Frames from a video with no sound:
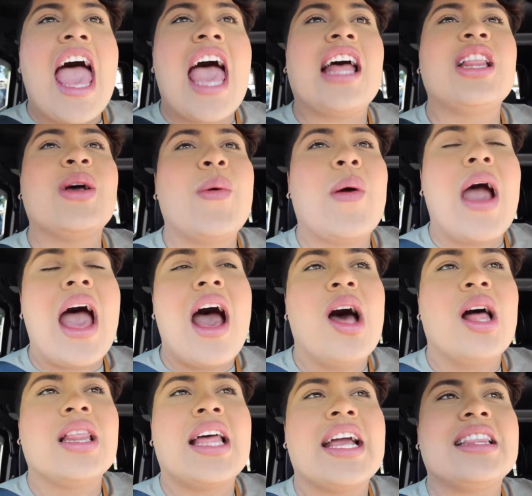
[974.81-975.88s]

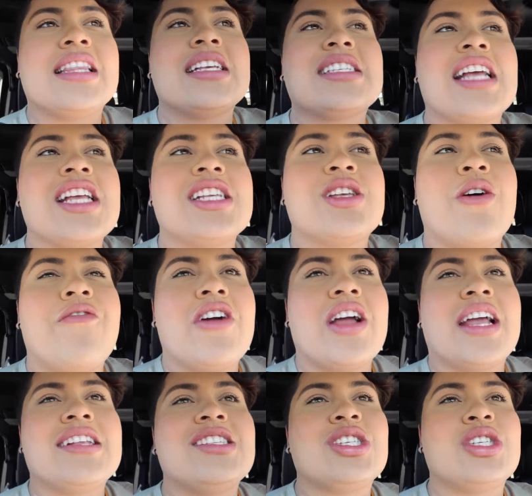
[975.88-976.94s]
"LOL, like this guy's so
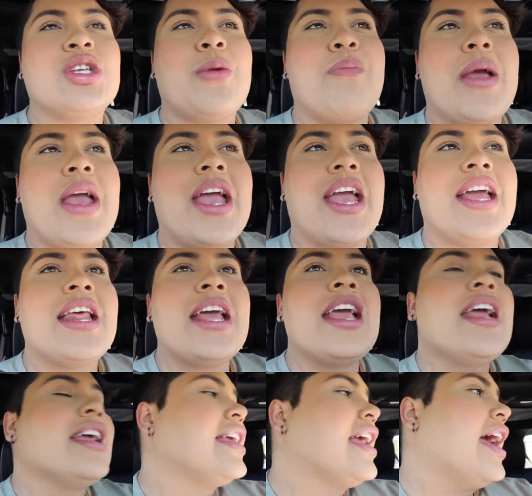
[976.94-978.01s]
fucking stupid."